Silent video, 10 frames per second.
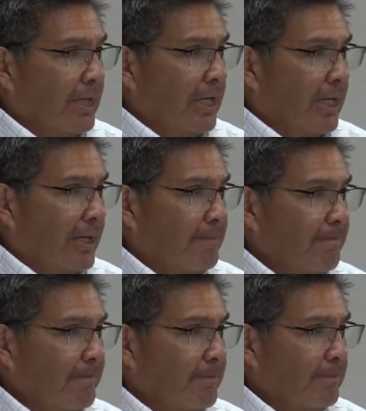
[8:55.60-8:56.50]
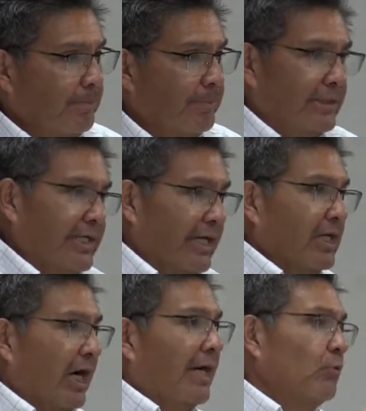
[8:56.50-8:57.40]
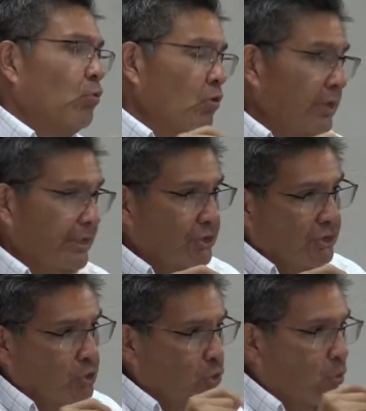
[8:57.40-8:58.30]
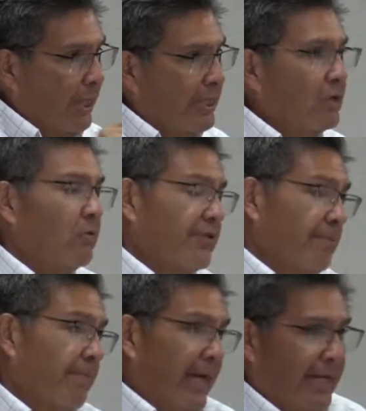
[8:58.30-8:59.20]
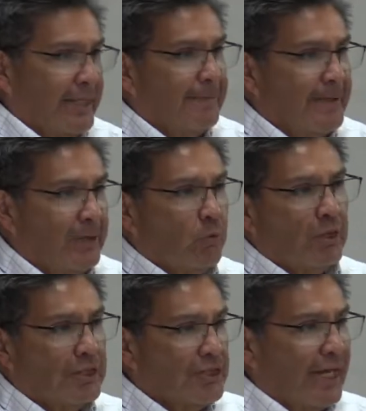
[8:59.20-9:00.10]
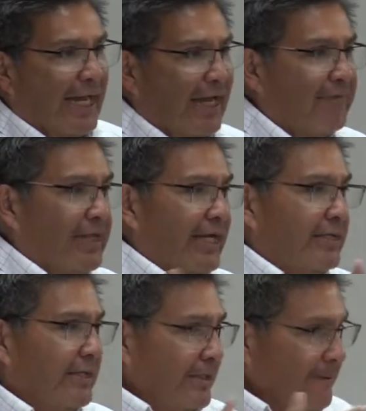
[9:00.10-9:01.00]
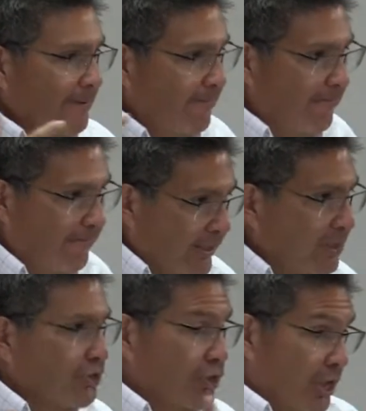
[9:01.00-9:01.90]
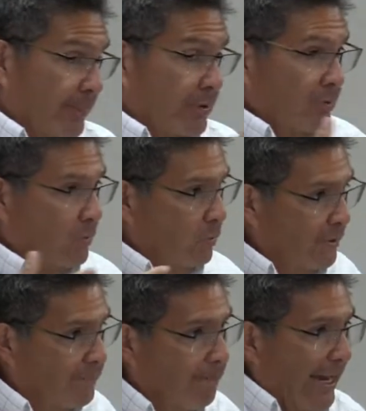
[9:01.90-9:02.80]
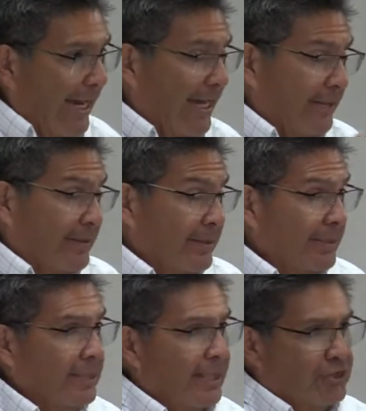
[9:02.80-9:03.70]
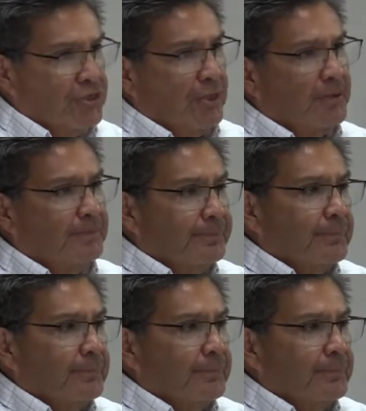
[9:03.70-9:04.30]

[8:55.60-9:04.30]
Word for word: Uh, but yet, God wanted to dwell with man, He wanted to have that fellowship with man. And so,